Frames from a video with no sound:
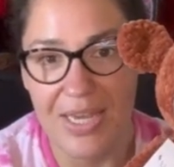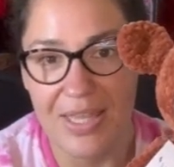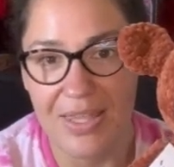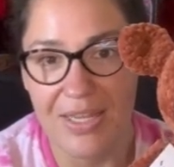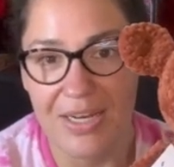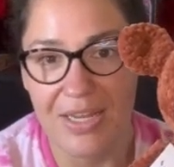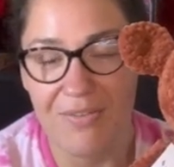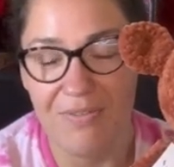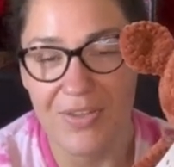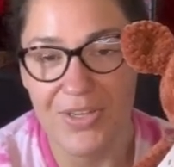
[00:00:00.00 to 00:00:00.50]
and
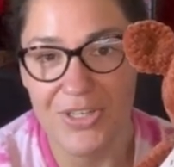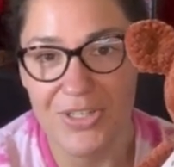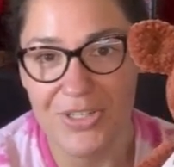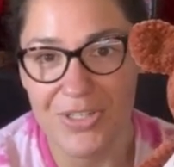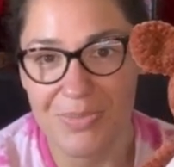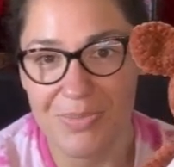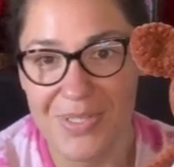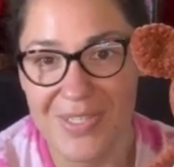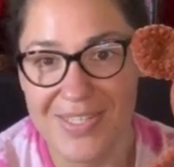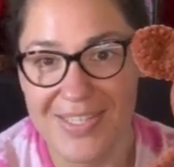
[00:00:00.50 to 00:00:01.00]
then I finished
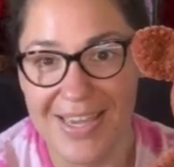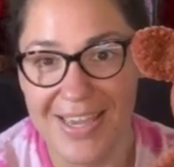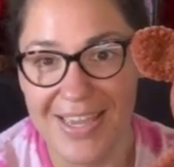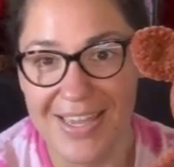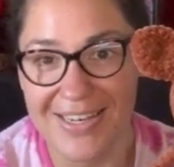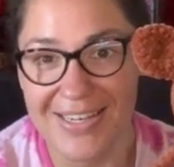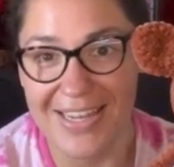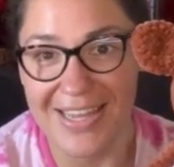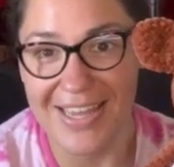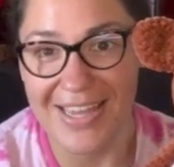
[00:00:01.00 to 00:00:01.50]
them the
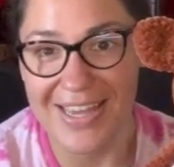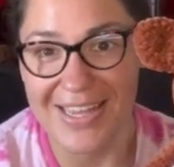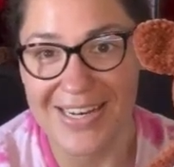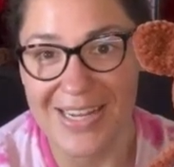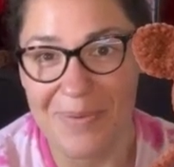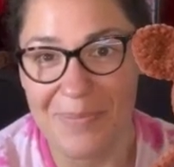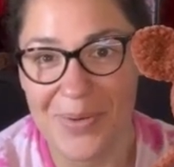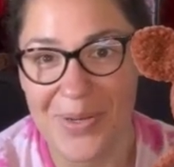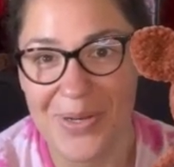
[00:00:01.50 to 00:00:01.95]
second day, and I